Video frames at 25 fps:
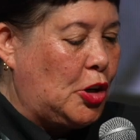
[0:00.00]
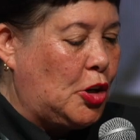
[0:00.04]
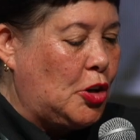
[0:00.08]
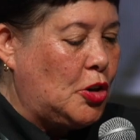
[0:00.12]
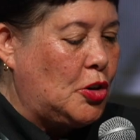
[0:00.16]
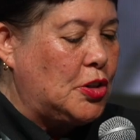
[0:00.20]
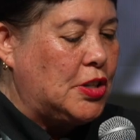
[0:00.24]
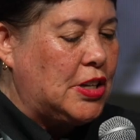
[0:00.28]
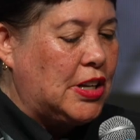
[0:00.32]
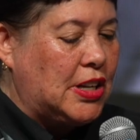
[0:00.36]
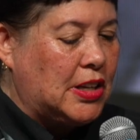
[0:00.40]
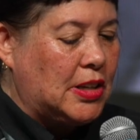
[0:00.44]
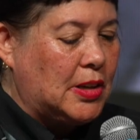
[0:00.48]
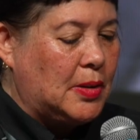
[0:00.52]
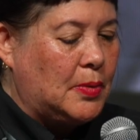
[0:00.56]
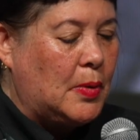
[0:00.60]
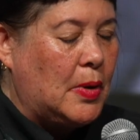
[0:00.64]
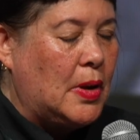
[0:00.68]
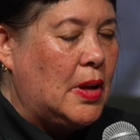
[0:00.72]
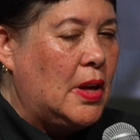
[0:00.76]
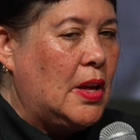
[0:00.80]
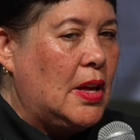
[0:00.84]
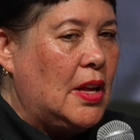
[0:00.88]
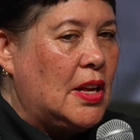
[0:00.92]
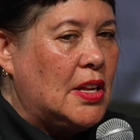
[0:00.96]
including
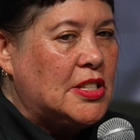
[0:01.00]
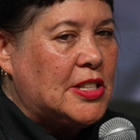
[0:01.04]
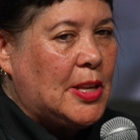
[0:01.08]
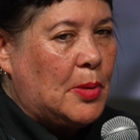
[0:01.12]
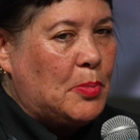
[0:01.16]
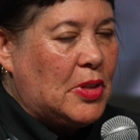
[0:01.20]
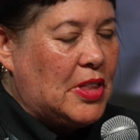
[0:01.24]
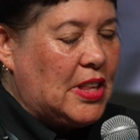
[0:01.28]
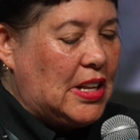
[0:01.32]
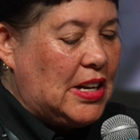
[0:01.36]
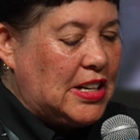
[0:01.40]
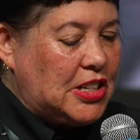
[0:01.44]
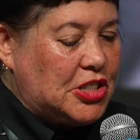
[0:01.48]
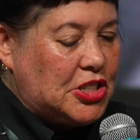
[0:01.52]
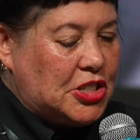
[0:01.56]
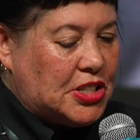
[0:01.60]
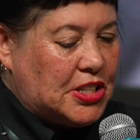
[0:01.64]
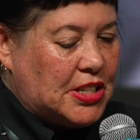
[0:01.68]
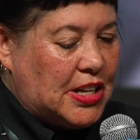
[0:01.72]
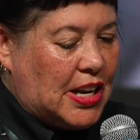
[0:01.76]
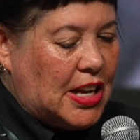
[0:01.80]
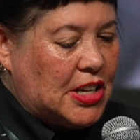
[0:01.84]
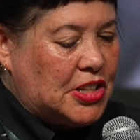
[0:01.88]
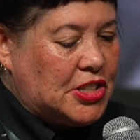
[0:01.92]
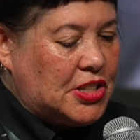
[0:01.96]
some of the
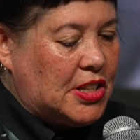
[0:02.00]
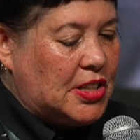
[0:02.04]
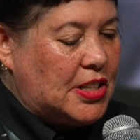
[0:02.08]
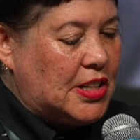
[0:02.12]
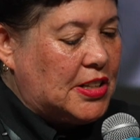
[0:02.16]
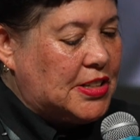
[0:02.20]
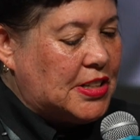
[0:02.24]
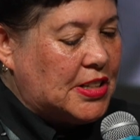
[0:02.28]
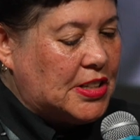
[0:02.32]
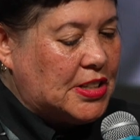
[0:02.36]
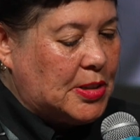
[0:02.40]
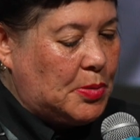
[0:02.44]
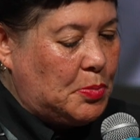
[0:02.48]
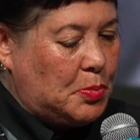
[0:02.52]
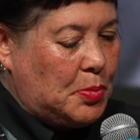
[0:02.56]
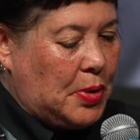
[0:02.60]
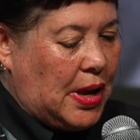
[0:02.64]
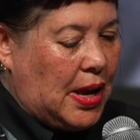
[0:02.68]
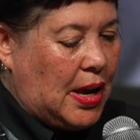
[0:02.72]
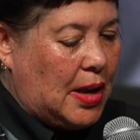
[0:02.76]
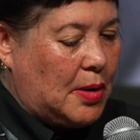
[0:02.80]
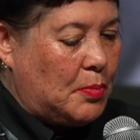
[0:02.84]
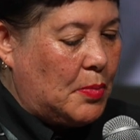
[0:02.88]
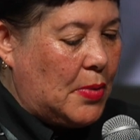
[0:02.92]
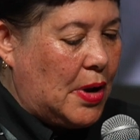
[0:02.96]
legislation that
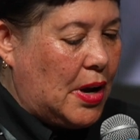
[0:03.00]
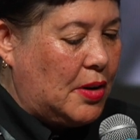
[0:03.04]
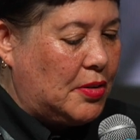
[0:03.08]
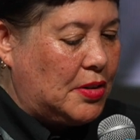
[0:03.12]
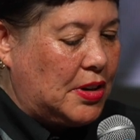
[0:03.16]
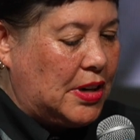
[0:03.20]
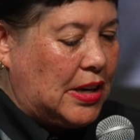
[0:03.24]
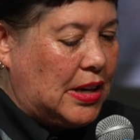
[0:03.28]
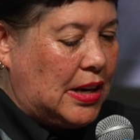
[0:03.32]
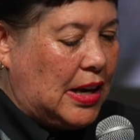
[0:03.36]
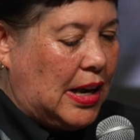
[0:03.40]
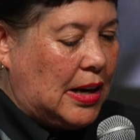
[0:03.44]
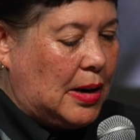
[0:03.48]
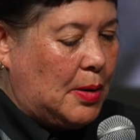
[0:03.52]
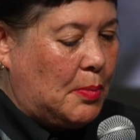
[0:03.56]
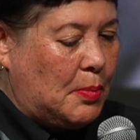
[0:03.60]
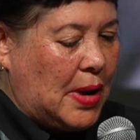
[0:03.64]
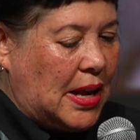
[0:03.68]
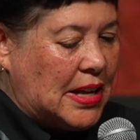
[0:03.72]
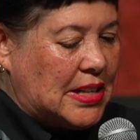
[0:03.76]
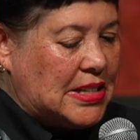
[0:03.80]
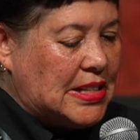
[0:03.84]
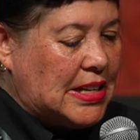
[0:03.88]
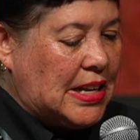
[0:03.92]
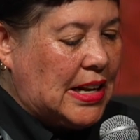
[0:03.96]
disempowered Māori, and it
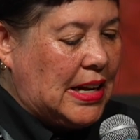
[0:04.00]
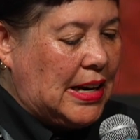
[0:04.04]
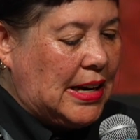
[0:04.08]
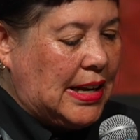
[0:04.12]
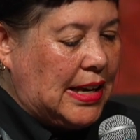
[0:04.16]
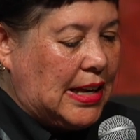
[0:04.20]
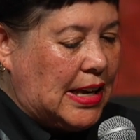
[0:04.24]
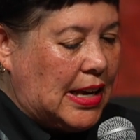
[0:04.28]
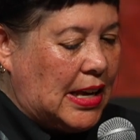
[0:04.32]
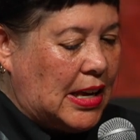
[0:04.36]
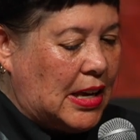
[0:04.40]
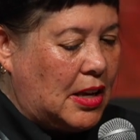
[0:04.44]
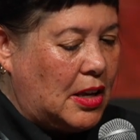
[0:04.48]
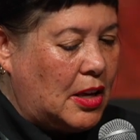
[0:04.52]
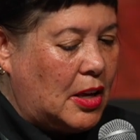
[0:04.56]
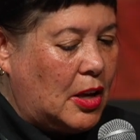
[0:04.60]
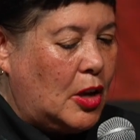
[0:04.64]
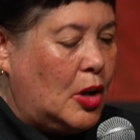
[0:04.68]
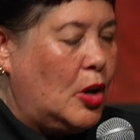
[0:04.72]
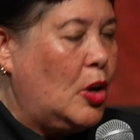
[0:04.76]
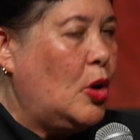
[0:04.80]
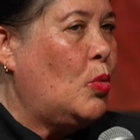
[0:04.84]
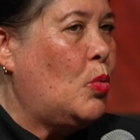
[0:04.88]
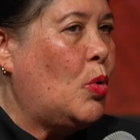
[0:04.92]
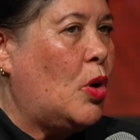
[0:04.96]
makes clear
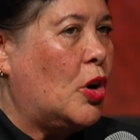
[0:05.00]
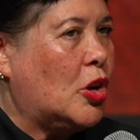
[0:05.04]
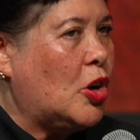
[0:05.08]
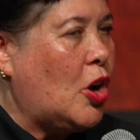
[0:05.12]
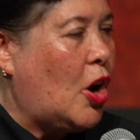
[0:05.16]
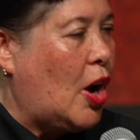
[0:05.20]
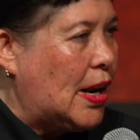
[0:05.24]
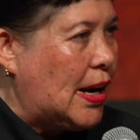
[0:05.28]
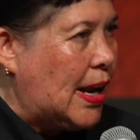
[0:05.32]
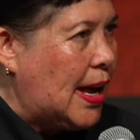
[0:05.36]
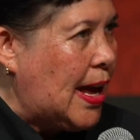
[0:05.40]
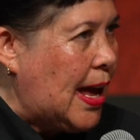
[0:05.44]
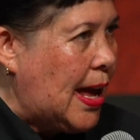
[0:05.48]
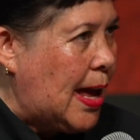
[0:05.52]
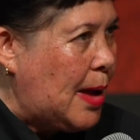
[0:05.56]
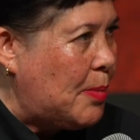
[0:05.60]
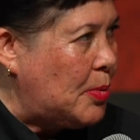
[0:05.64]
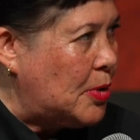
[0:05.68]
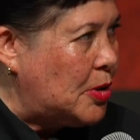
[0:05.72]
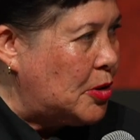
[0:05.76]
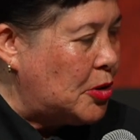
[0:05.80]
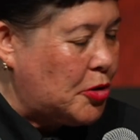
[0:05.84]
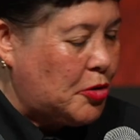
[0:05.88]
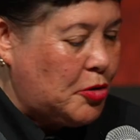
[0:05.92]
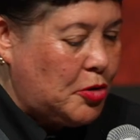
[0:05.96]
what kind of
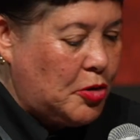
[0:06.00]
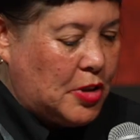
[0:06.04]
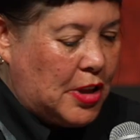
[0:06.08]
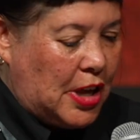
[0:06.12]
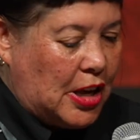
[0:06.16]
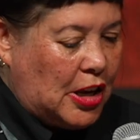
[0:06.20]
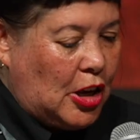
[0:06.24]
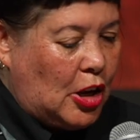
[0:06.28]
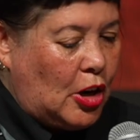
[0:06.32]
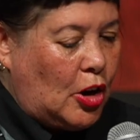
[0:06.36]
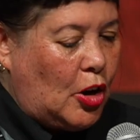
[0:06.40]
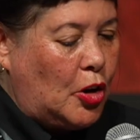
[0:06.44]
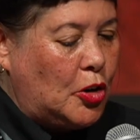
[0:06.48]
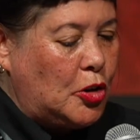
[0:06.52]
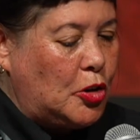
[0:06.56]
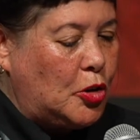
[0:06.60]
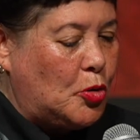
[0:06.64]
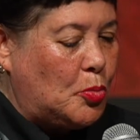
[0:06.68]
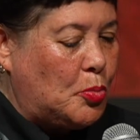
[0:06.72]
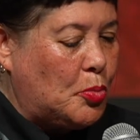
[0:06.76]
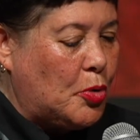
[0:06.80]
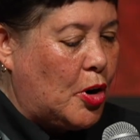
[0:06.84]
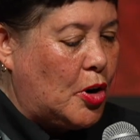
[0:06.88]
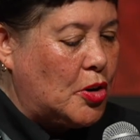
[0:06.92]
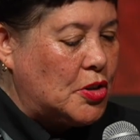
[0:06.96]
happened through that
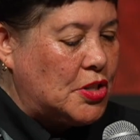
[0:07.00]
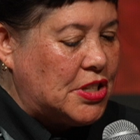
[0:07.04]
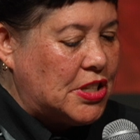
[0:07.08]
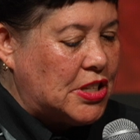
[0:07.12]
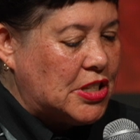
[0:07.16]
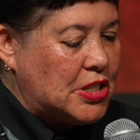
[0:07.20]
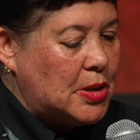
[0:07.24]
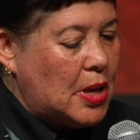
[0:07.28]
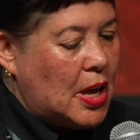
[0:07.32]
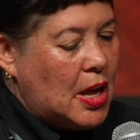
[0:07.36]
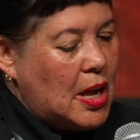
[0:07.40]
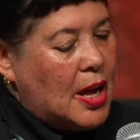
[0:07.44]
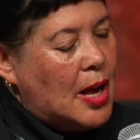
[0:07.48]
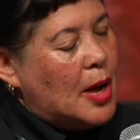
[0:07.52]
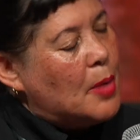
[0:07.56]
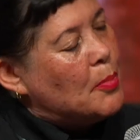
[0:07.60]
colonial process.